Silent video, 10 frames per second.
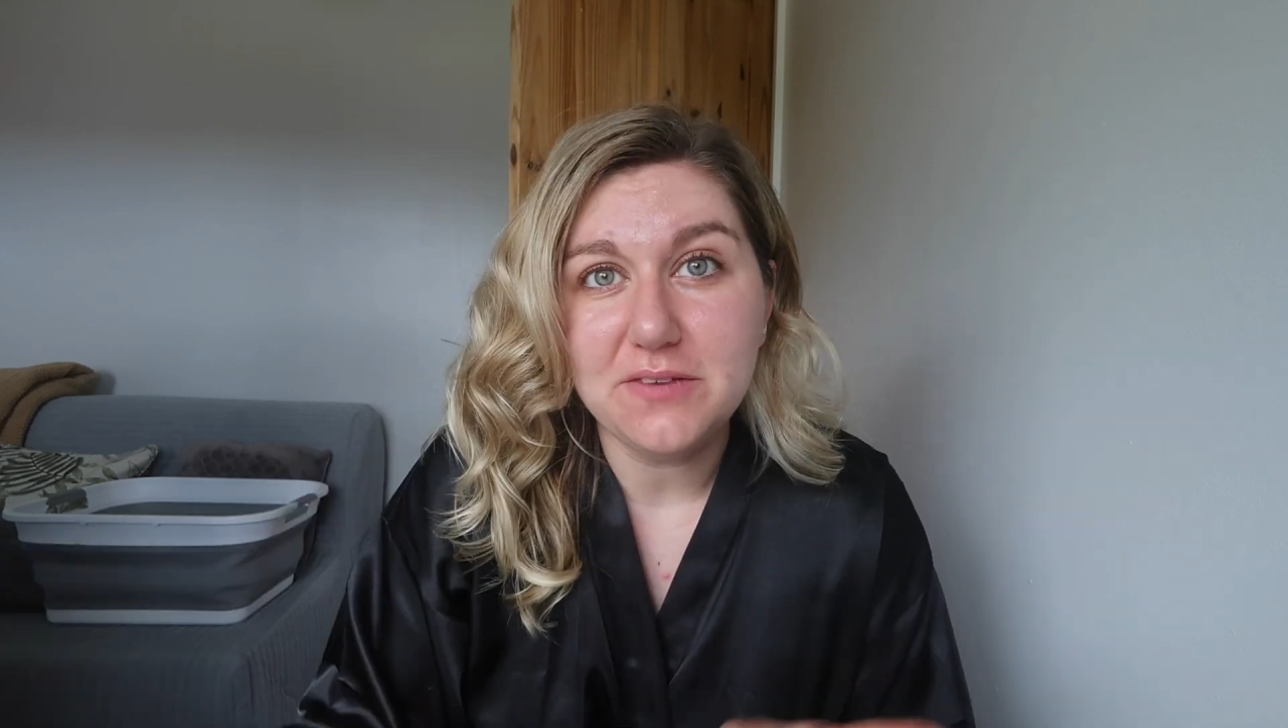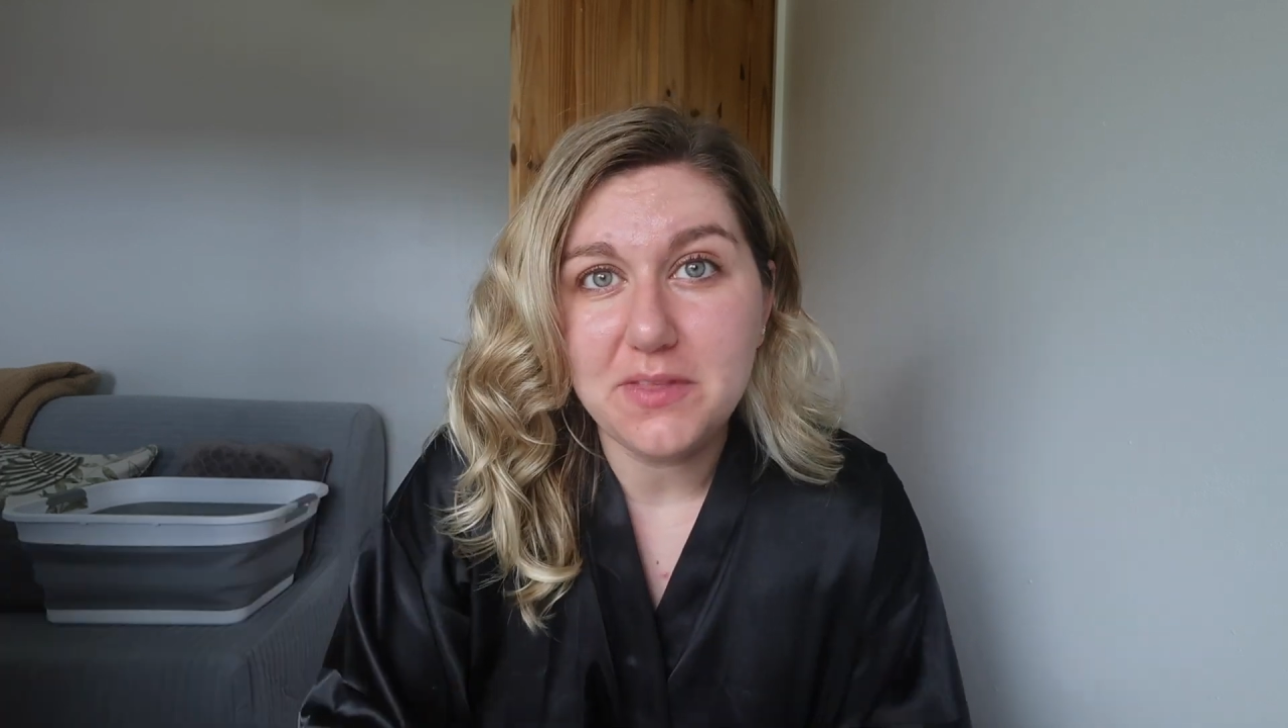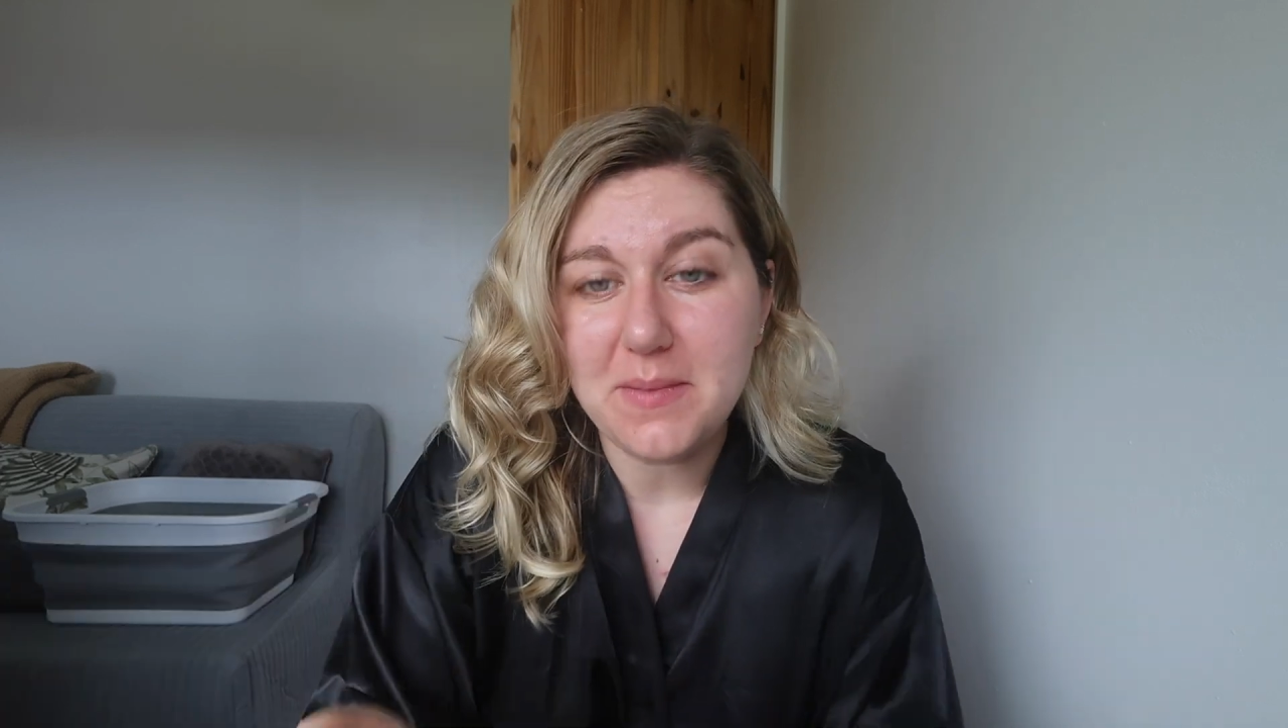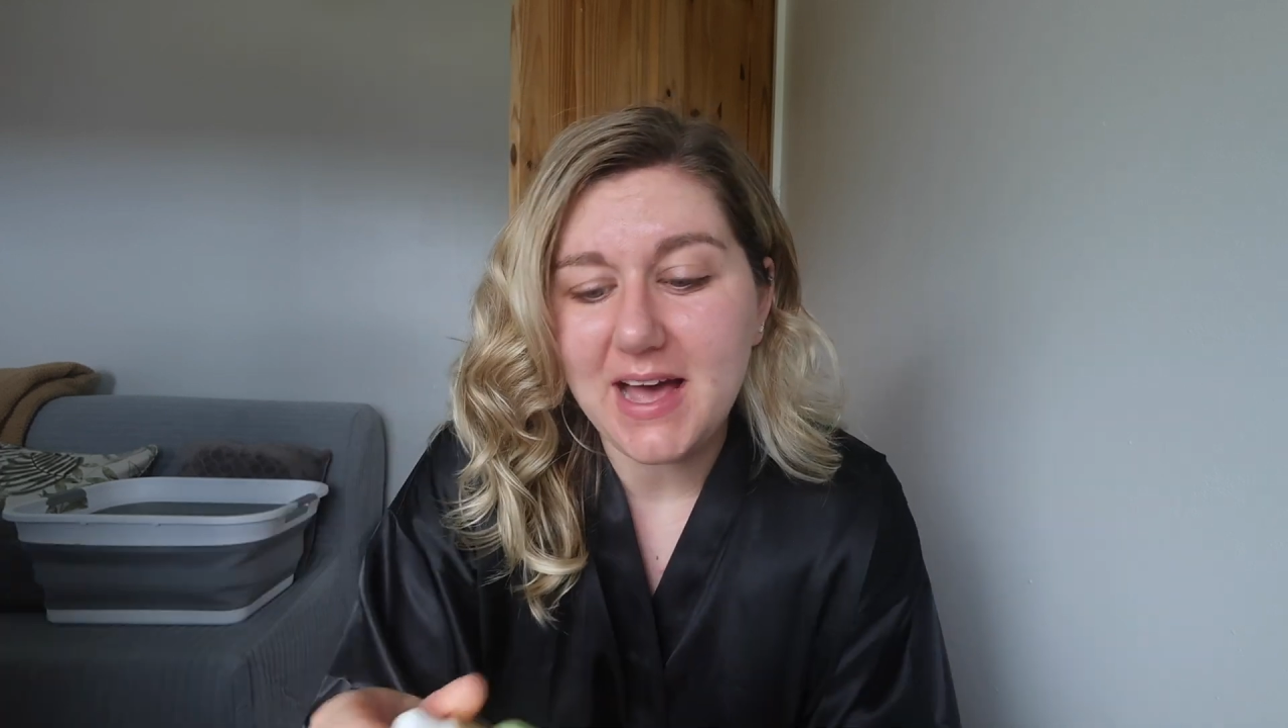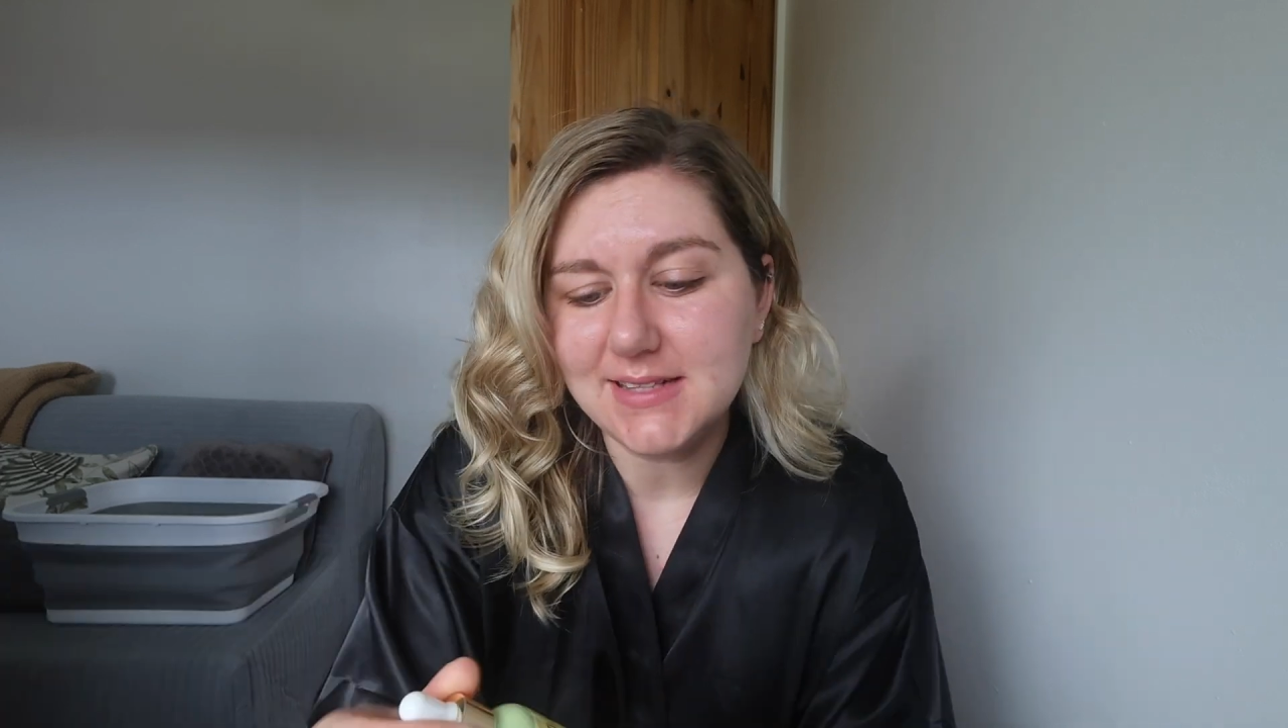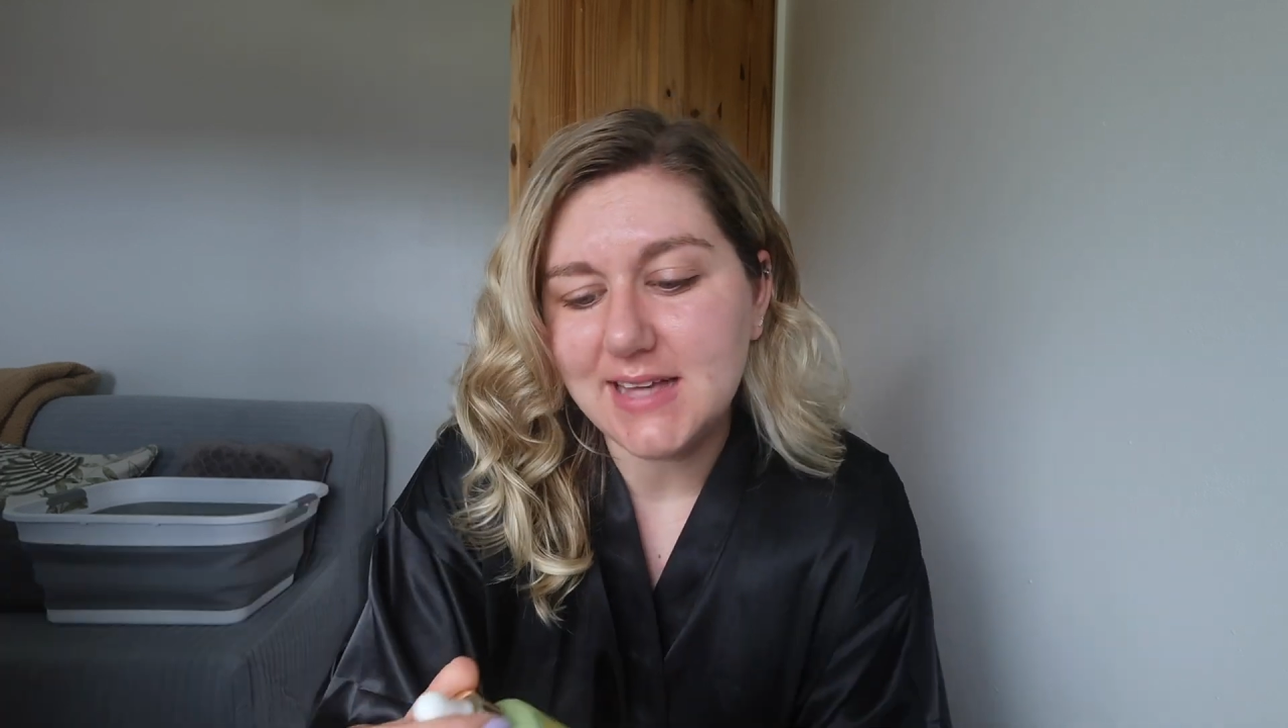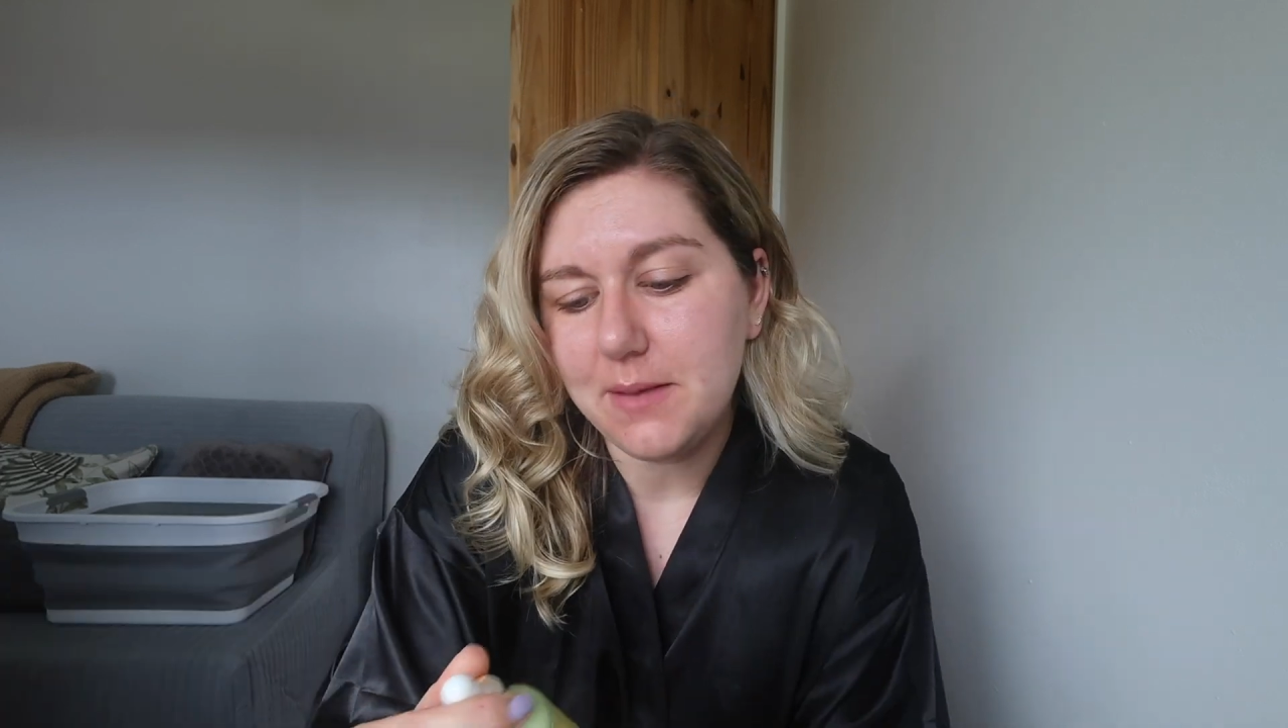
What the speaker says: off the mask,